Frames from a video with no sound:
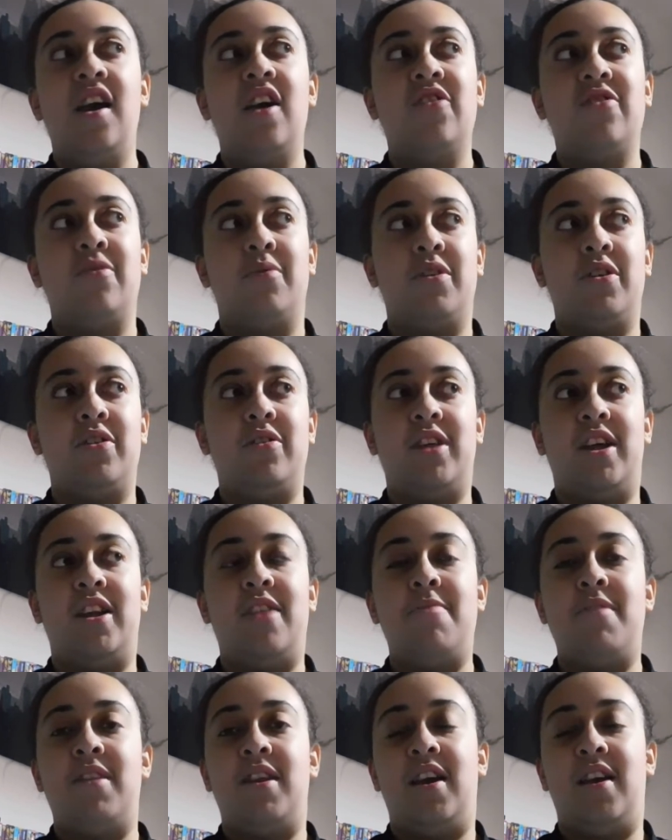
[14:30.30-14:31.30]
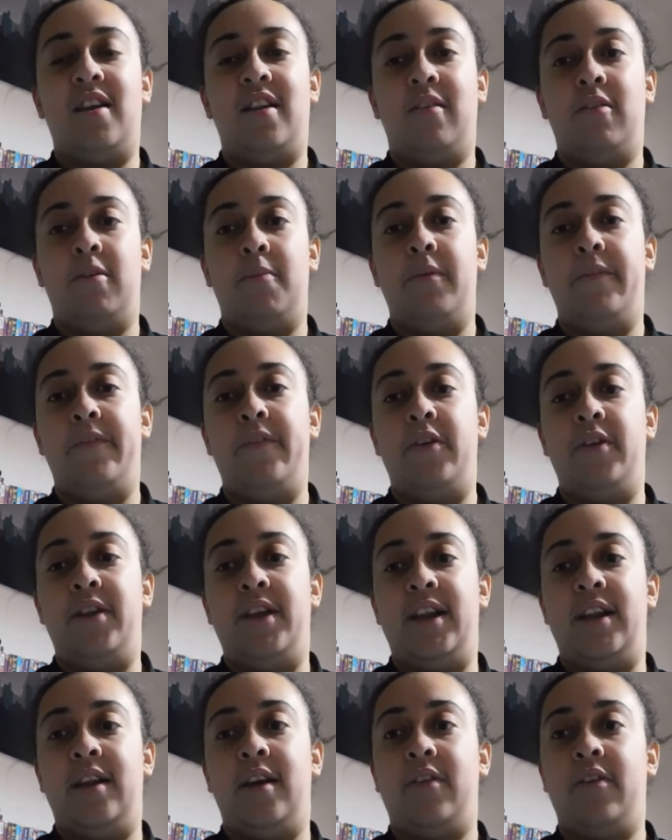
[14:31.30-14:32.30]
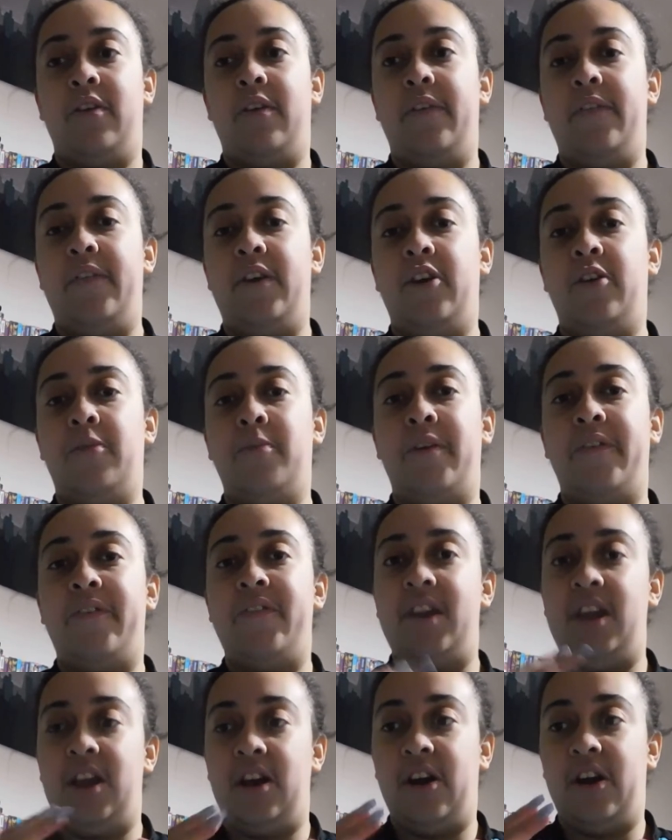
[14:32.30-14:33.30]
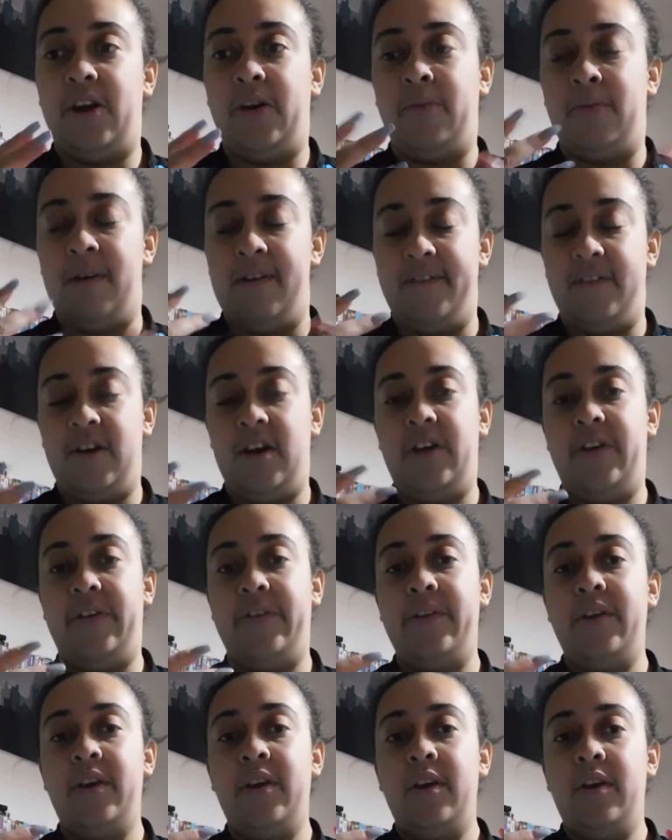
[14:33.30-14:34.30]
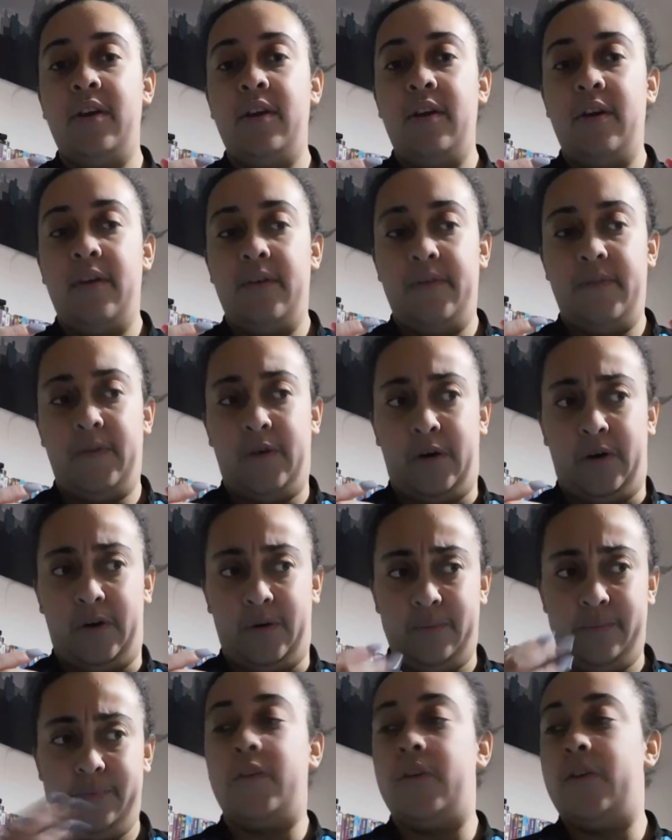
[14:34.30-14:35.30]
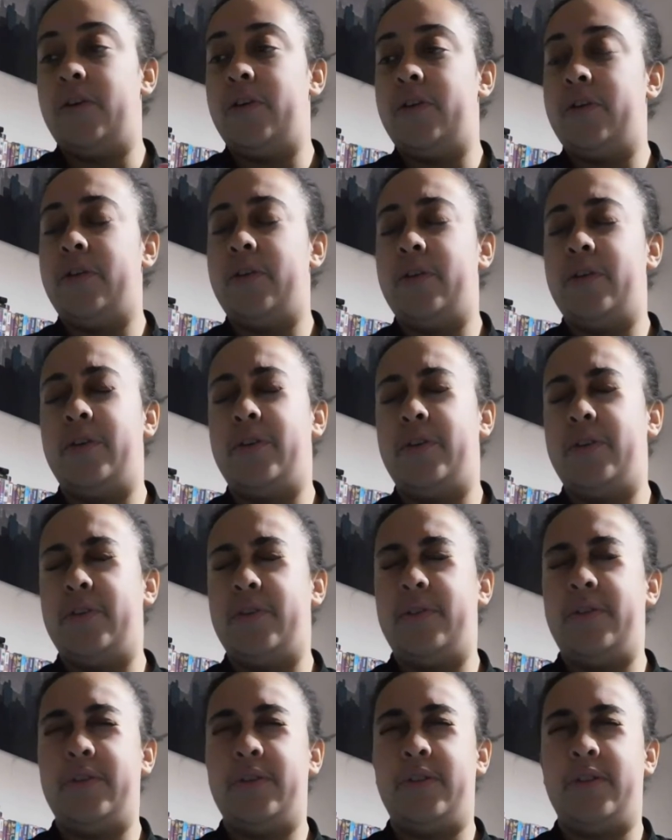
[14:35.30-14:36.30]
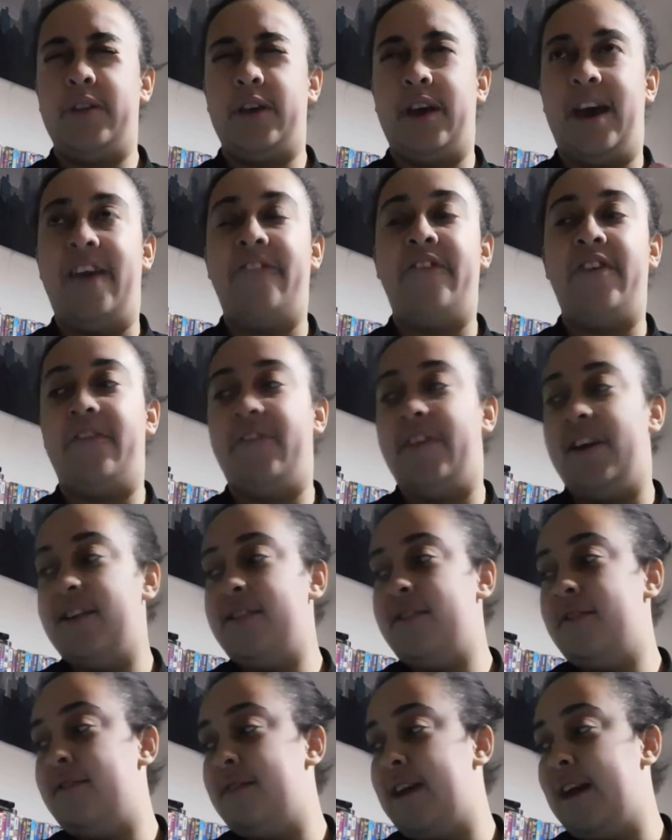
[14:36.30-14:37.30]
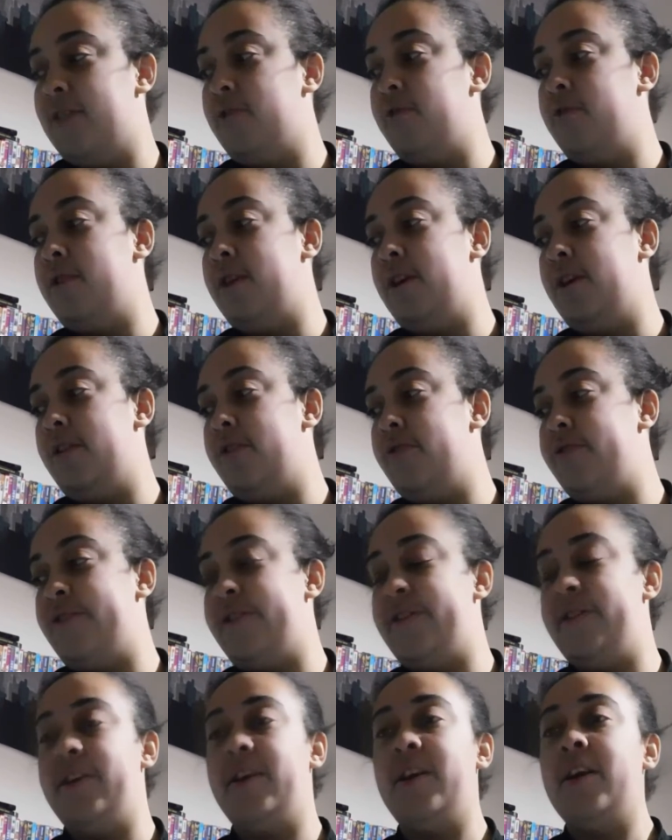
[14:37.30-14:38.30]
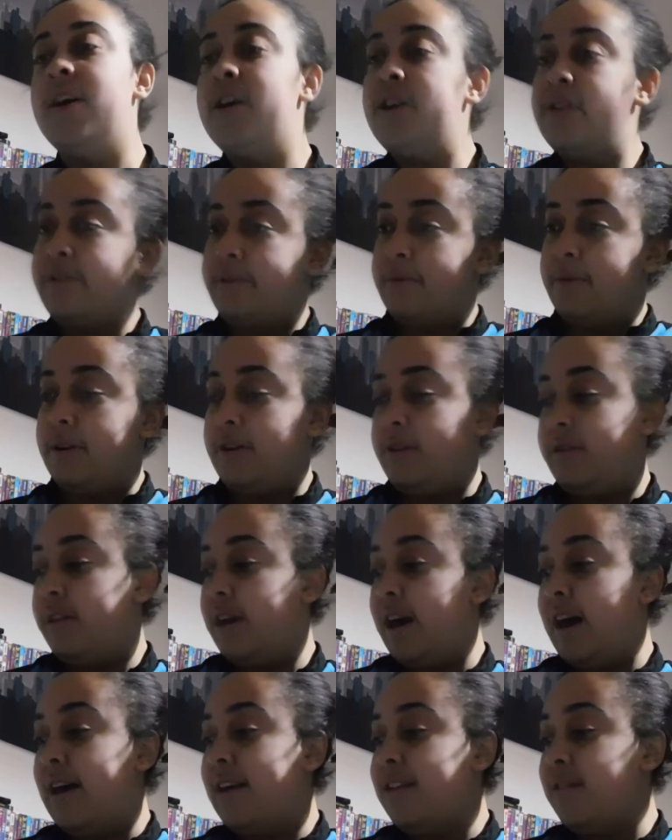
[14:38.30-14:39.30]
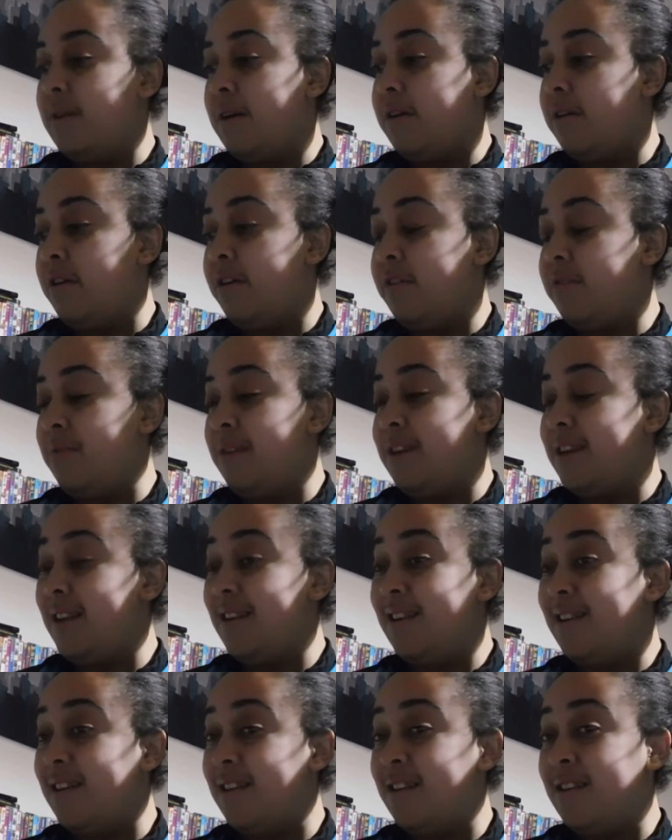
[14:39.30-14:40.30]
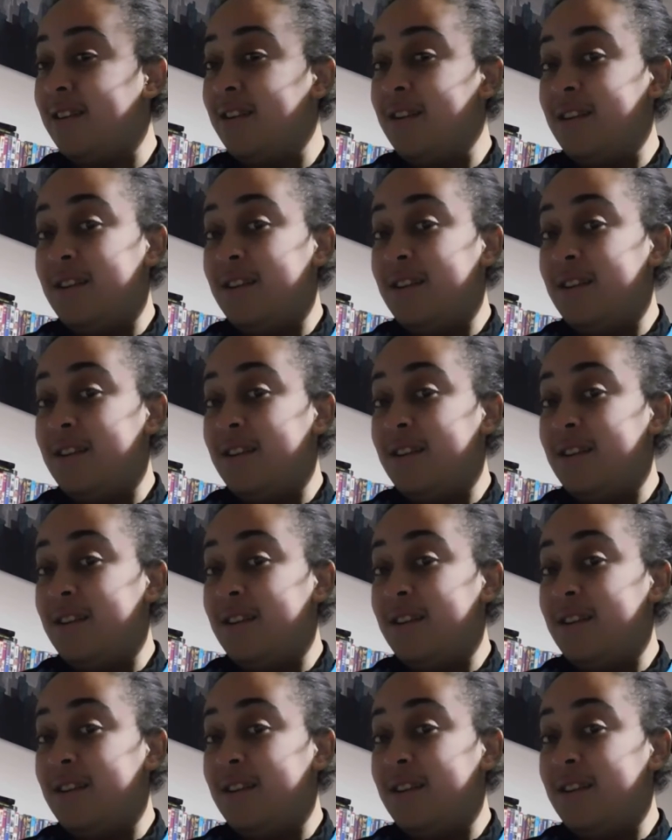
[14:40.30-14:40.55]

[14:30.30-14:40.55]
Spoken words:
So I'm going to do that in a minute and I'm going to put food in. I've got a film, a video on my phone for the FFS natural deodorant. So I'm going to do that as well after my dinner.